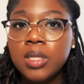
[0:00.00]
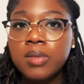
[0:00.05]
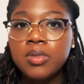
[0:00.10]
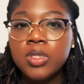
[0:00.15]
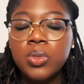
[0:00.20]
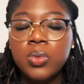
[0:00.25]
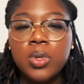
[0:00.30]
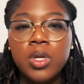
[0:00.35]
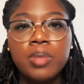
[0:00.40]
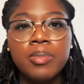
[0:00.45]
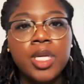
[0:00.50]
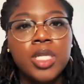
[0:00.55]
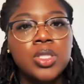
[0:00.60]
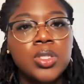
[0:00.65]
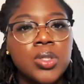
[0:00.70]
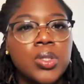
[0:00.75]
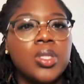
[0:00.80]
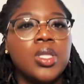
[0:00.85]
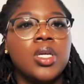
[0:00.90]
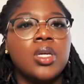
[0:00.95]
you want to make
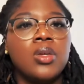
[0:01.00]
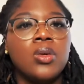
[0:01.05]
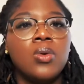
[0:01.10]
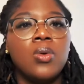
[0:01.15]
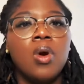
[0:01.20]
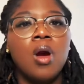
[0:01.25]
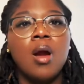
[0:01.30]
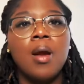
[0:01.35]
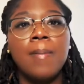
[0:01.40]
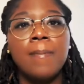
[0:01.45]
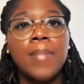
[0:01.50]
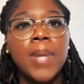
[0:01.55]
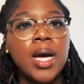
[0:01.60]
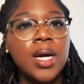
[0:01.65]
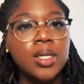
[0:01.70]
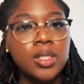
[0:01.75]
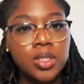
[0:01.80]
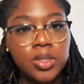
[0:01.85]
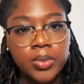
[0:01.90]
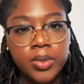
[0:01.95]
sure that you are
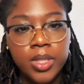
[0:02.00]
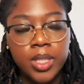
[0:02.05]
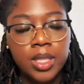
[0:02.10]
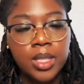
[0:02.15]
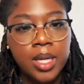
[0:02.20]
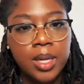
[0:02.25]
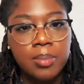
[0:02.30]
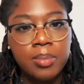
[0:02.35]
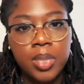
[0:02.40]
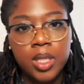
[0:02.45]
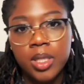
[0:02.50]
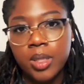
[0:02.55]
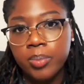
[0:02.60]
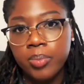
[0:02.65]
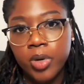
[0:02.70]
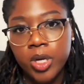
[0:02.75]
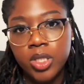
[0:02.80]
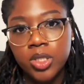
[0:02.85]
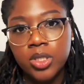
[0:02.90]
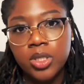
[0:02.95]
monitoring that blood
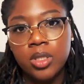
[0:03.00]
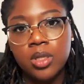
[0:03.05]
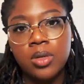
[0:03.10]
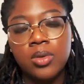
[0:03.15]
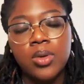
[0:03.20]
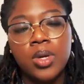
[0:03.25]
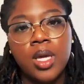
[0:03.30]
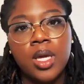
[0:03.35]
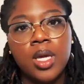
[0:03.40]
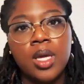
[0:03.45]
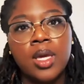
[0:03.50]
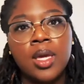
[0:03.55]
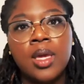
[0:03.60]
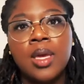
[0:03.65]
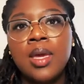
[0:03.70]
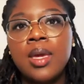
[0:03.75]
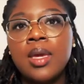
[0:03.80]
pressure, okay?